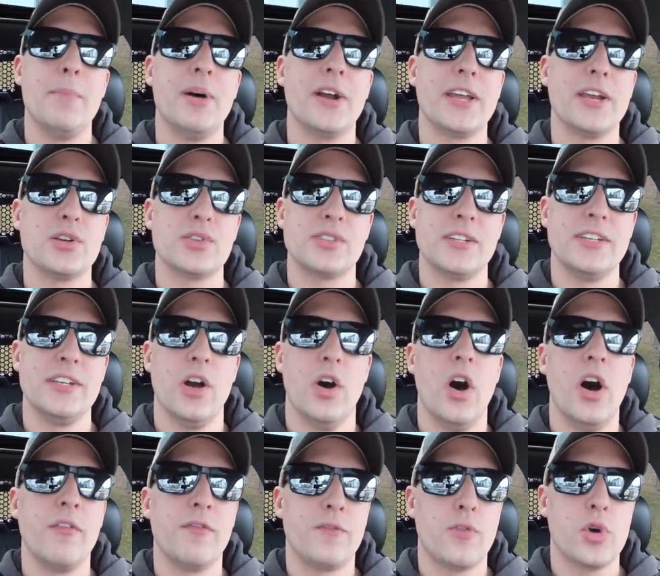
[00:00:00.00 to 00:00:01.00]
But here's the deal.
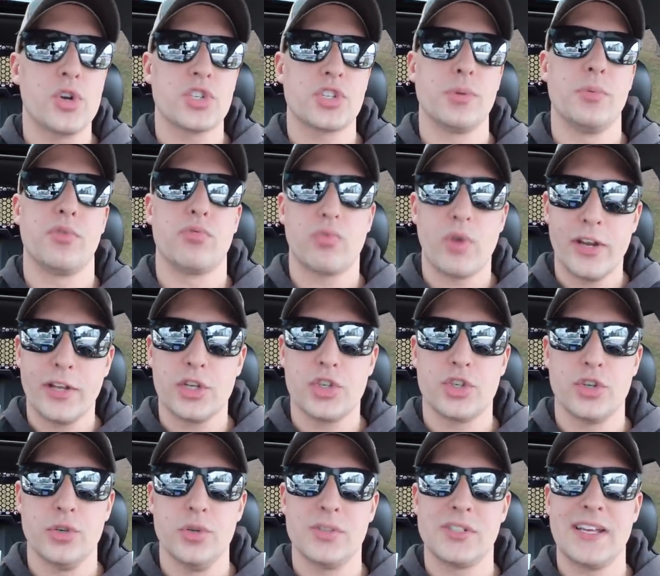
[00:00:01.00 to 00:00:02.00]
Unfortunately with running
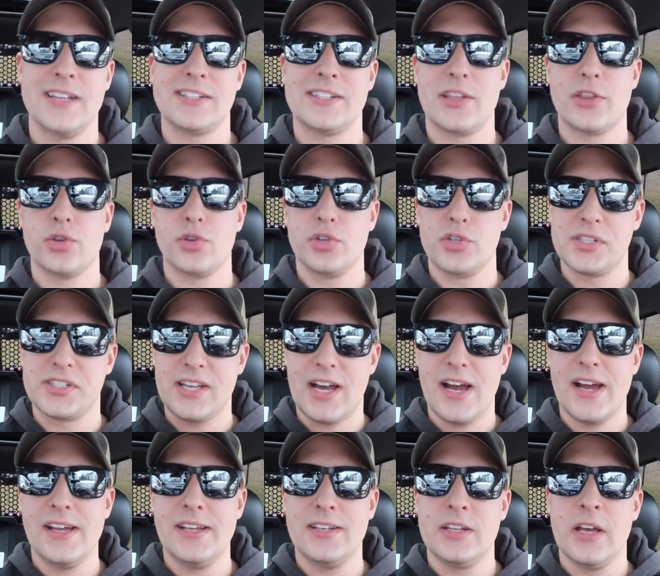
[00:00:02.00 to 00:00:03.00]
shoes is that there's
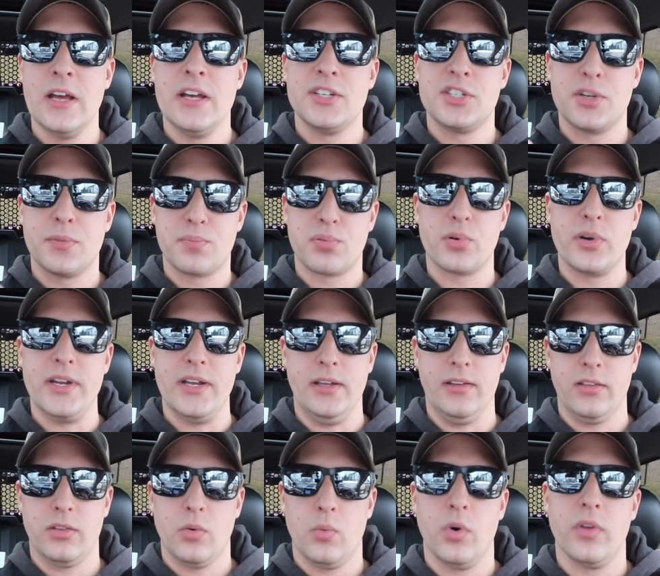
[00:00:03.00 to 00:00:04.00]
designed to
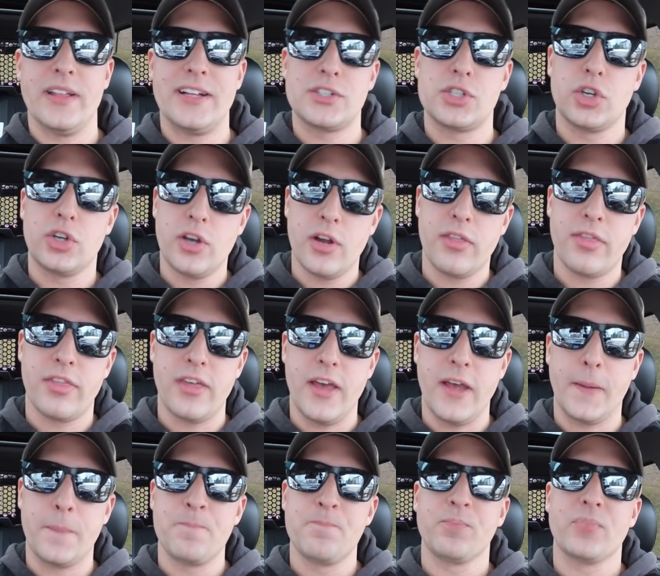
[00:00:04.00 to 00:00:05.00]
breathe. Well, that's a good
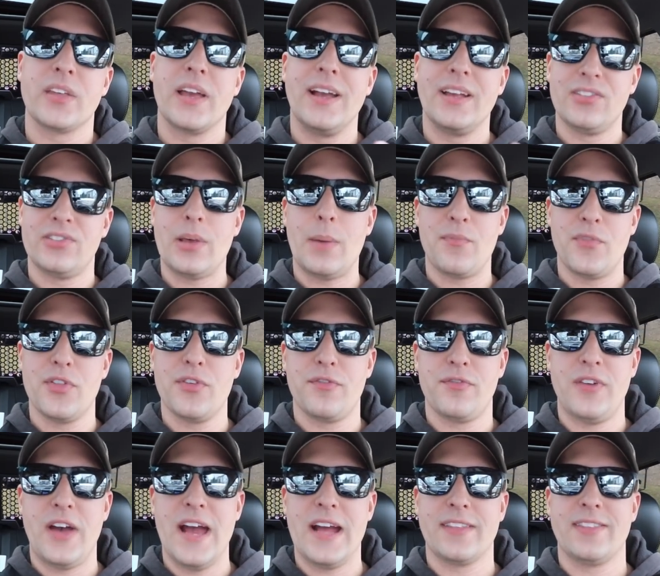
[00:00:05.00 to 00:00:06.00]
thing, except for the
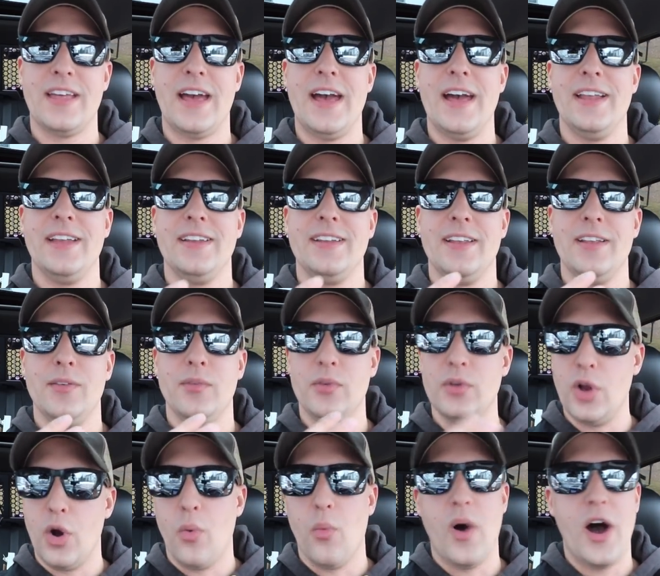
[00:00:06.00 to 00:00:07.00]
fact that you
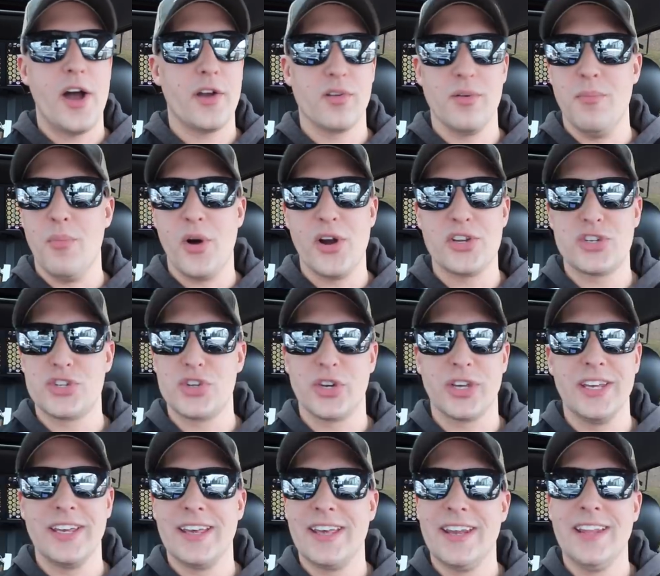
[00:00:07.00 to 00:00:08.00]
know, water and moisture
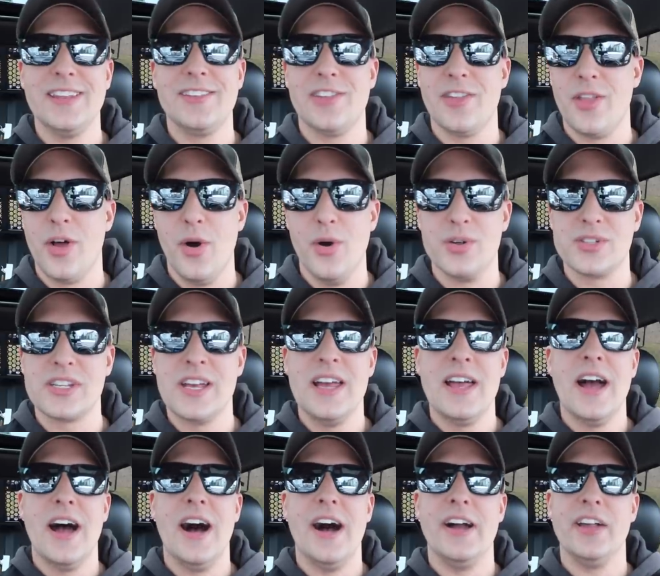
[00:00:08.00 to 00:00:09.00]
can get into those,
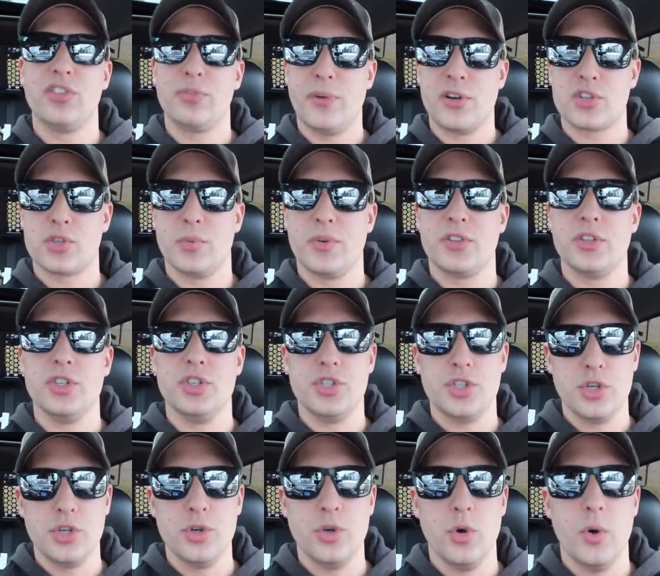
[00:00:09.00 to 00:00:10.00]
uh, especially with the
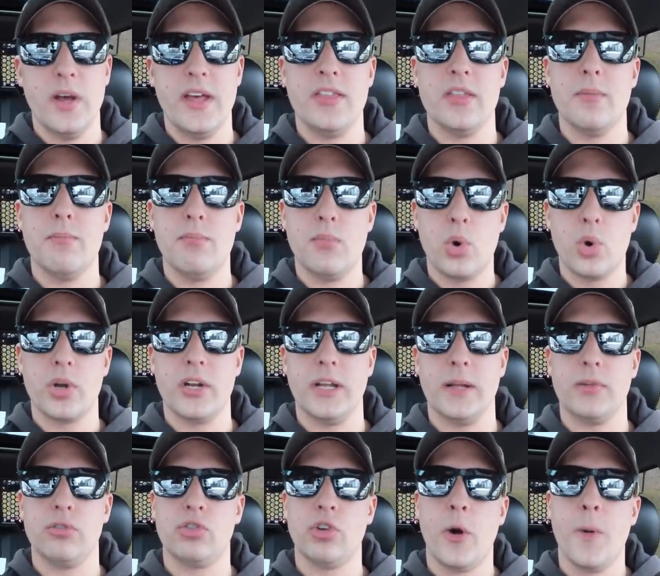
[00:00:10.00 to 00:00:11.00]
dew in the
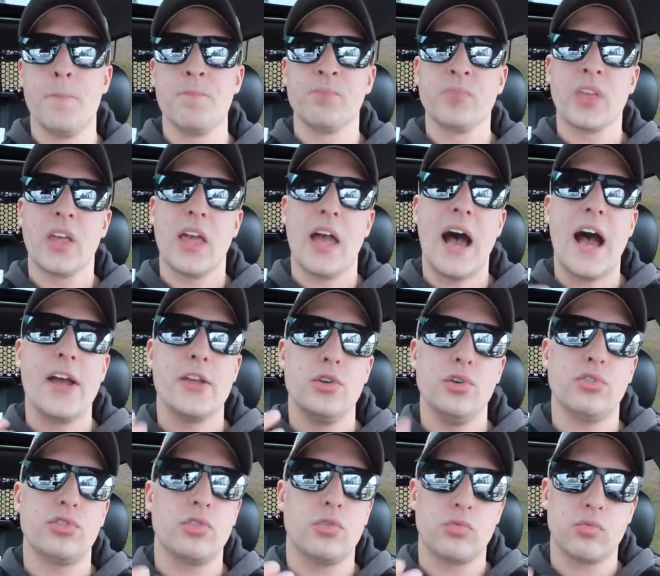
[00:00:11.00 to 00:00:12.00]
morning. So I
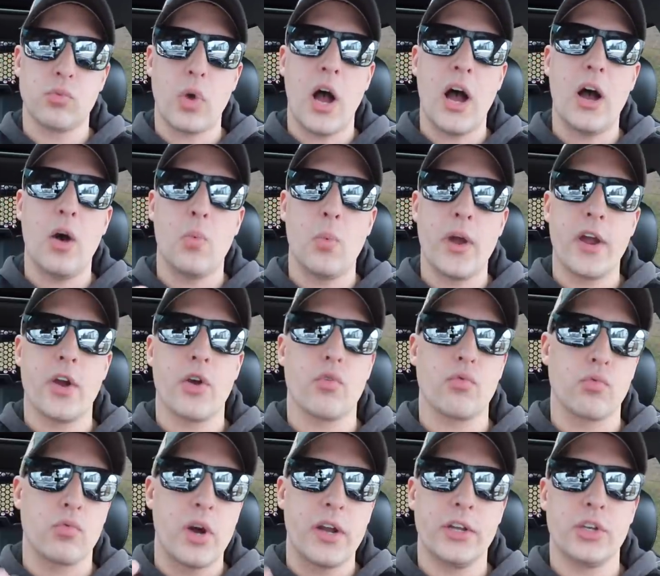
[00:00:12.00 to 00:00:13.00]
used to uh, wear
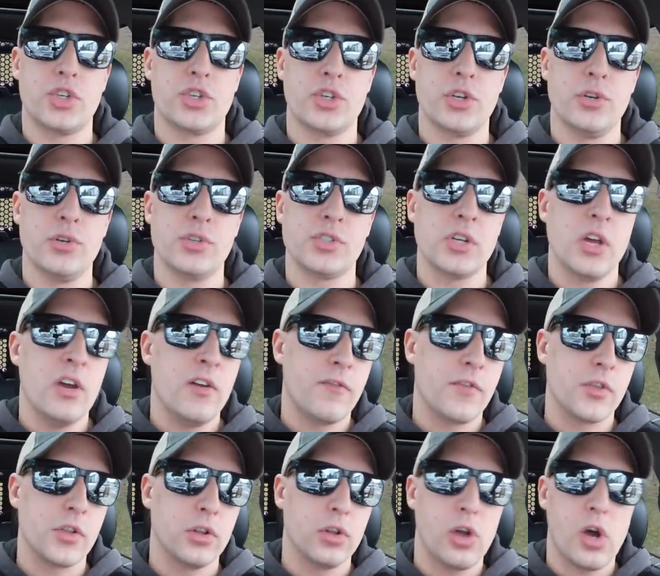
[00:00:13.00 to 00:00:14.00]
running shoes
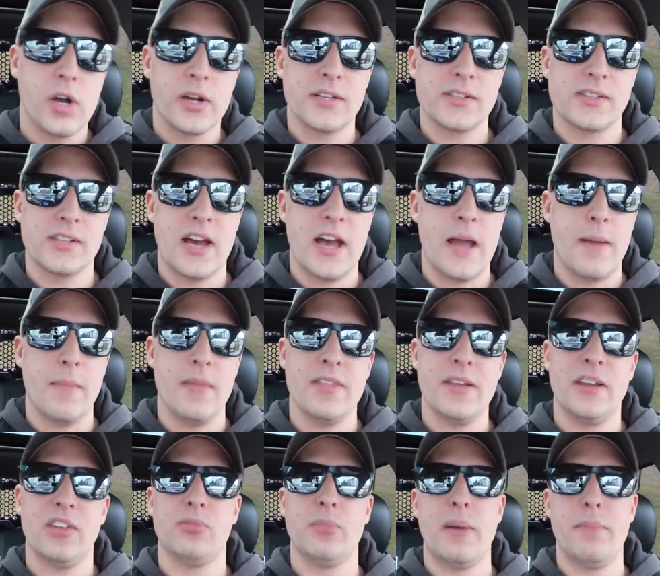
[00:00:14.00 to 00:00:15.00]
for the longest time. And
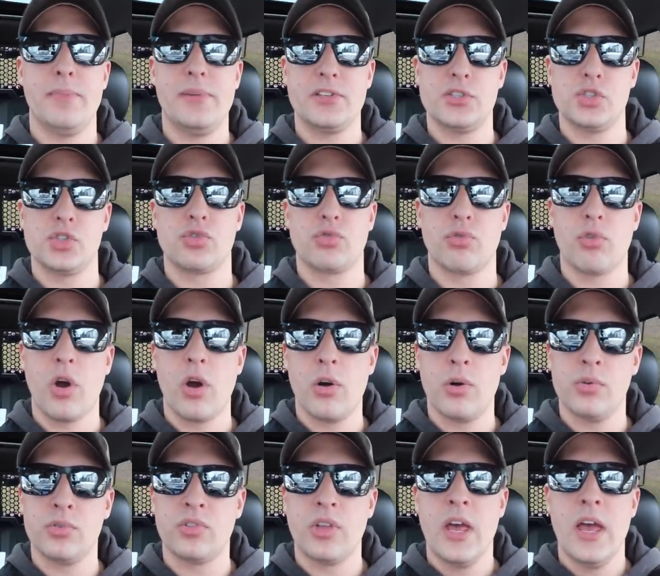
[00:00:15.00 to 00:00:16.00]
then as my business
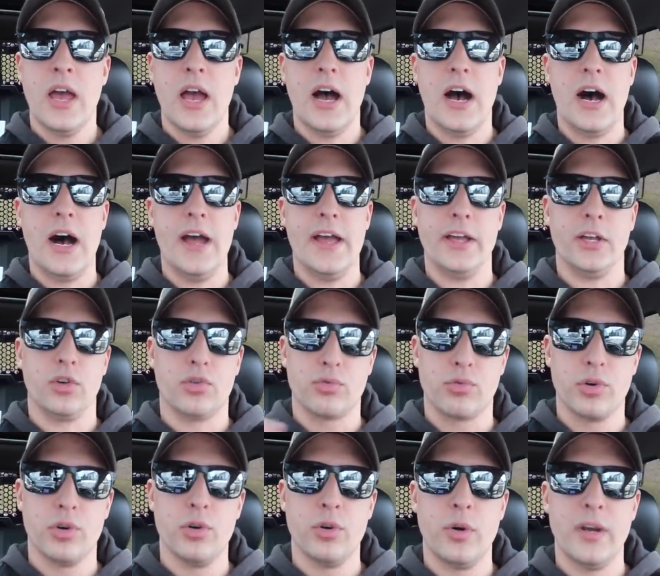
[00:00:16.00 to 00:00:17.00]
grows uh, and
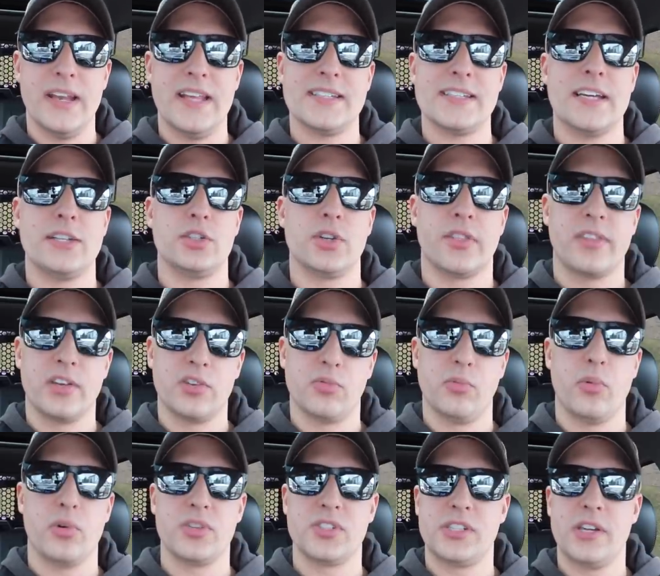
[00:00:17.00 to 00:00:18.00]
grew and as I took things
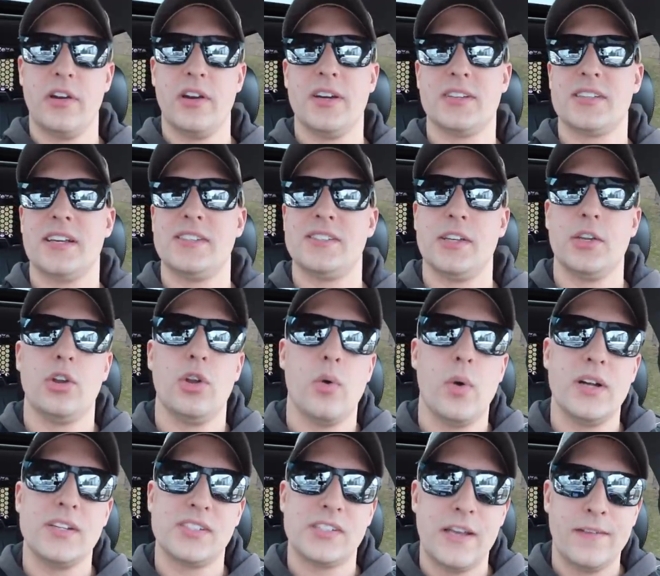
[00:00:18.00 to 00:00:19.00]
more serious, I said, you know
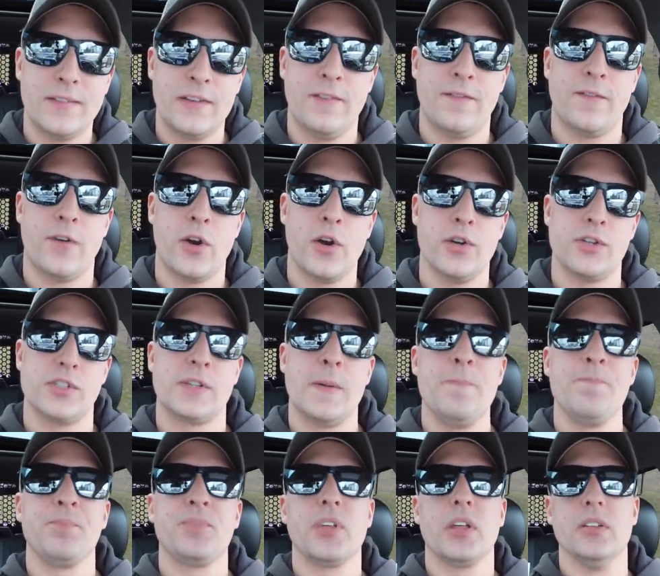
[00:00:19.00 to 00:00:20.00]
what, safety first,
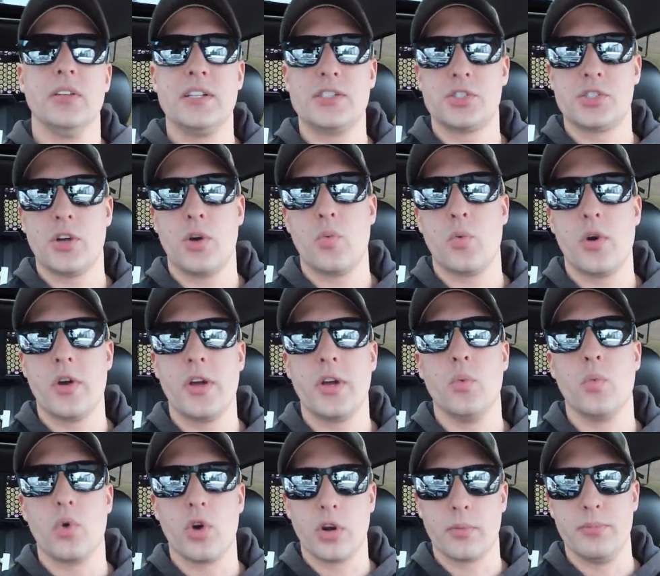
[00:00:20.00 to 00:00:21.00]
let's start
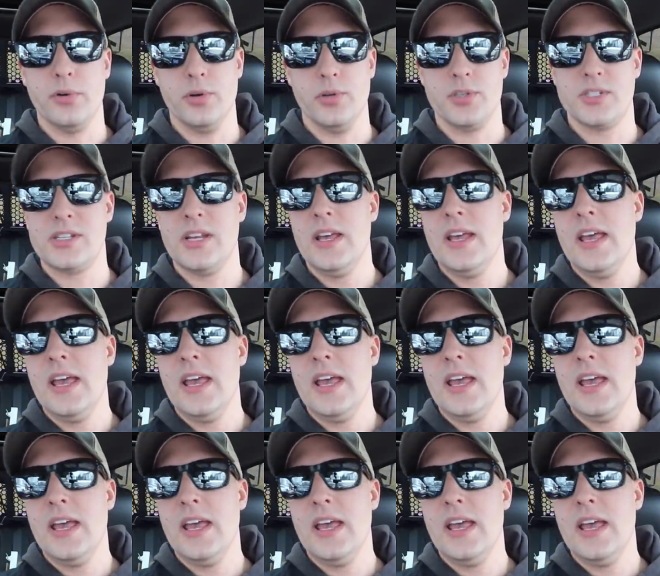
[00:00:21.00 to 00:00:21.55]
wearing work boots.